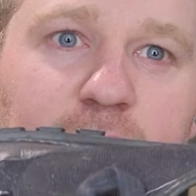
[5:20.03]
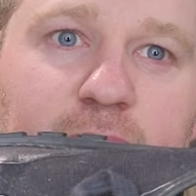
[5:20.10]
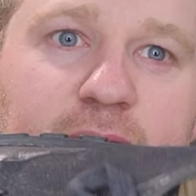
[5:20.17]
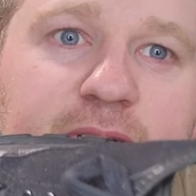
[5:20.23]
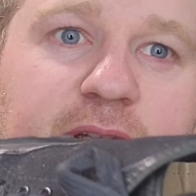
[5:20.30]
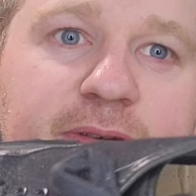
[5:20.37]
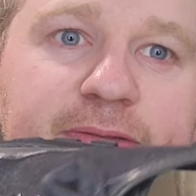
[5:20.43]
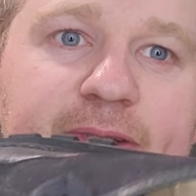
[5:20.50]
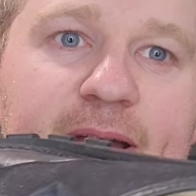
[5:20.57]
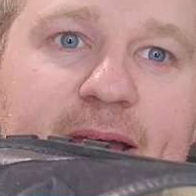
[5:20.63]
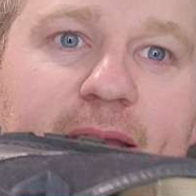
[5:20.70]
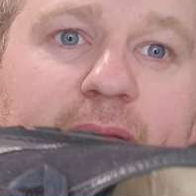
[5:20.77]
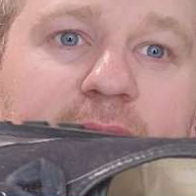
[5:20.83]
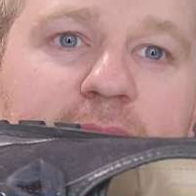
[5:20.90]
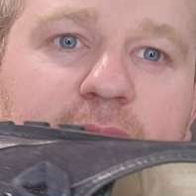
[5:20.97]
which I
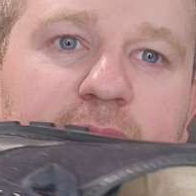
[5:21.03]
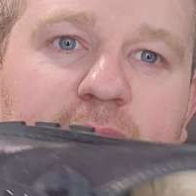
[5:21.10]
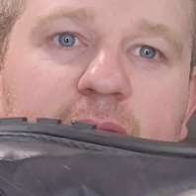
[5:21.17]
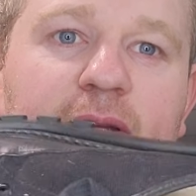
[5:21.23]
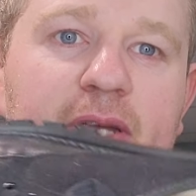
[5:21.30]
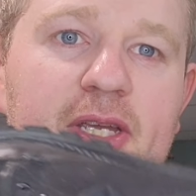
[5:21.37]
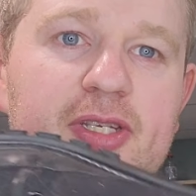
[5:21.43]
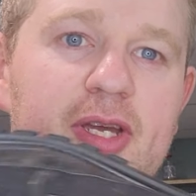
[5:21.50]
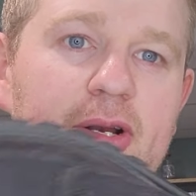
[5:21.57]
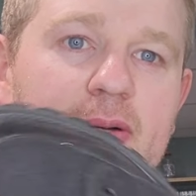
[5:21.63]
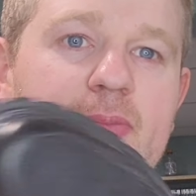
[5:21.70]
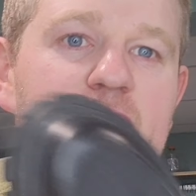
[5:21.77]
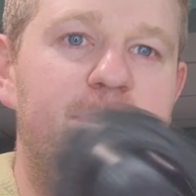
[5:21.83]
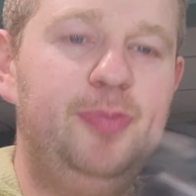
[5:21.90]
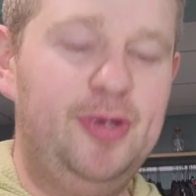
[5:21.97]
find is hit or
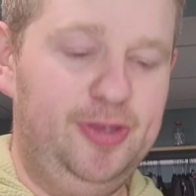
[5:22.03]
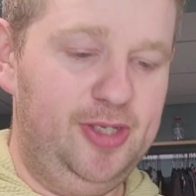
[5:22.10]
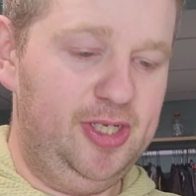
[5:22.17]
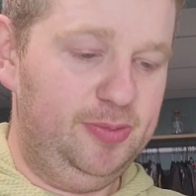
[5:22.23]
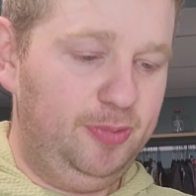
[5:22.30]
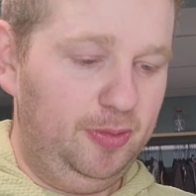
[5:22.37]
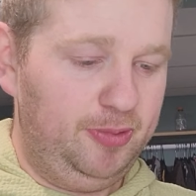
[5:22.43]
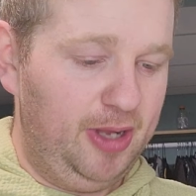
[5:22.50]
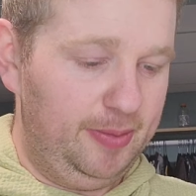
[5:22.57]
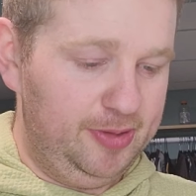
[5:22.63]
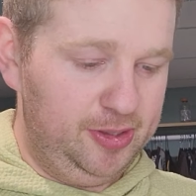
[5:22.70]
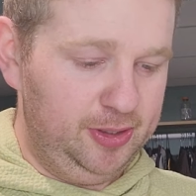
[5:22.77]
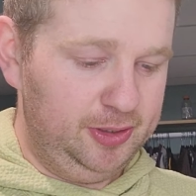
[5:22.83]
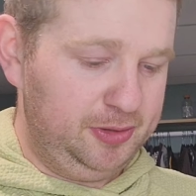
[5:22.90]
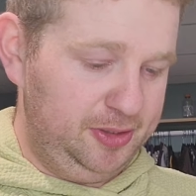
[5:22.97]
miss, but these will
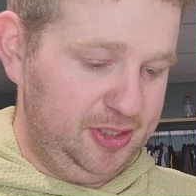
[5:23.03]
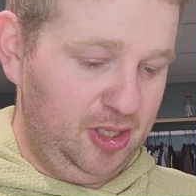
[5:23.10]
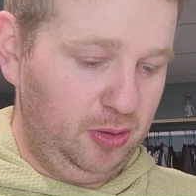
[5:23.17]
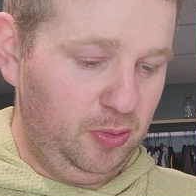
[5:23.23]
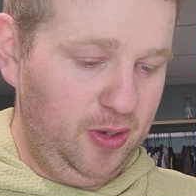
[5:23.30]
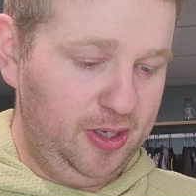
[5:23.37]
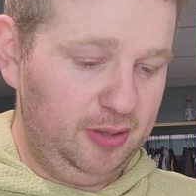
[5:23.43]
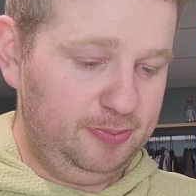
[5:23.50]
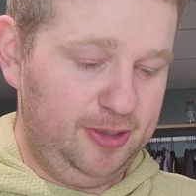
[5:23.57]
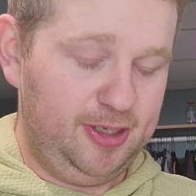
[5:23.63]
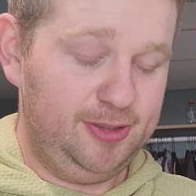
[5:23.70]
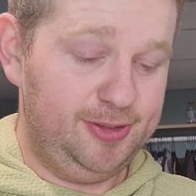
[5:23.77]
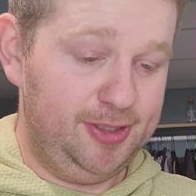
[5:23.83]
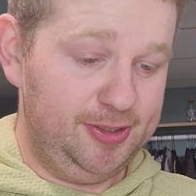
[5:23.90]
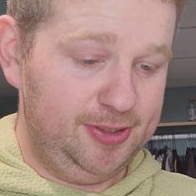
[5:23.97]
probably sell quick
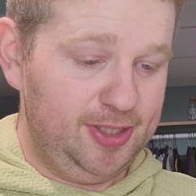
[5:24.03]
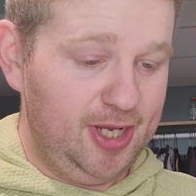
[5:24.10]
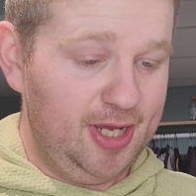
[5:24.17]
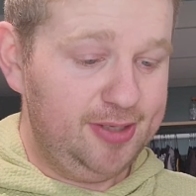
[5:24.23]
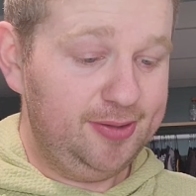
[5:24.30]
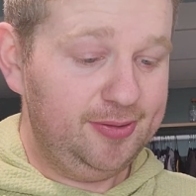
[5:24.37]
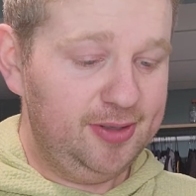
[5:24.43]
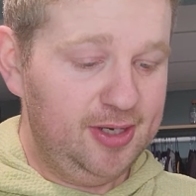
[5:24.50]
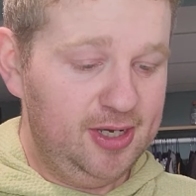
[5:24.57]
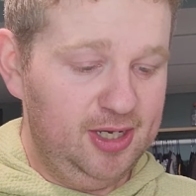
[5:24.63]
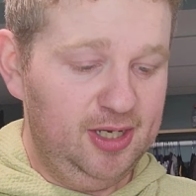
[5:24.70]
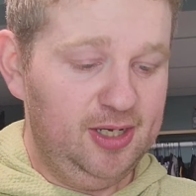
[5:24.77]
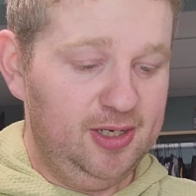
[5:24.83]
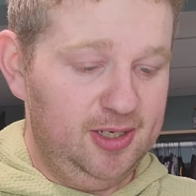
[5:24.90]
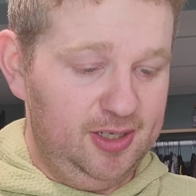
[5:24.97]
because of the style.
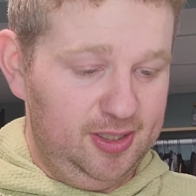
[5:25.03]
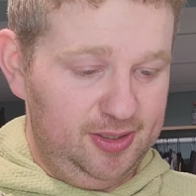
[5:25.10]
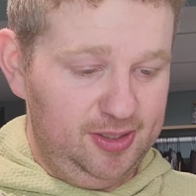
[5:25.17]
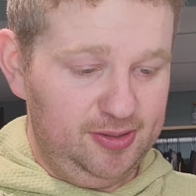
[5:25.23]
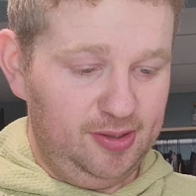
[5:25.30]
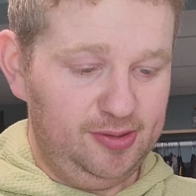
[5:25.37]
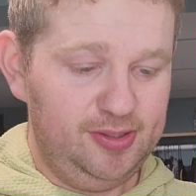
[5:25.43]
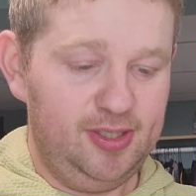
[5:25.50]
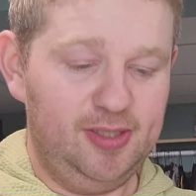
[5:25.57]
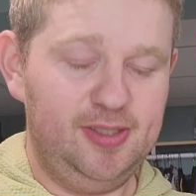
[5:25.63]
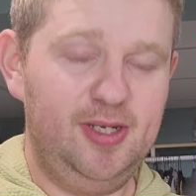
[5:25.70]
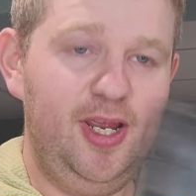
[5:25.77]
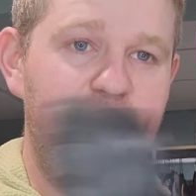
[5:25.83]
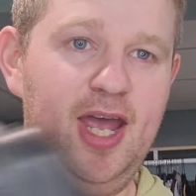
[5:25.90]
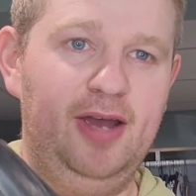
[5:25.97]
These are six
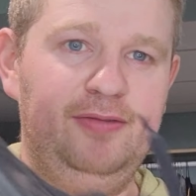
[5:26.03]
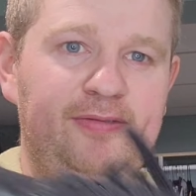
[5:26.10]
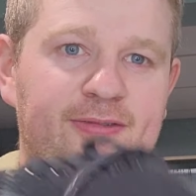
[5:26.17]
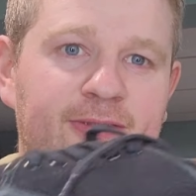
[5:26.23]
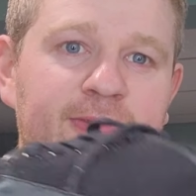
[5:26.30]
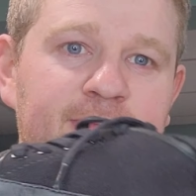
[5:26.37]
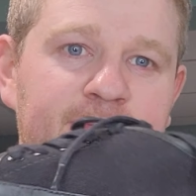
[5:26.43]
and a half.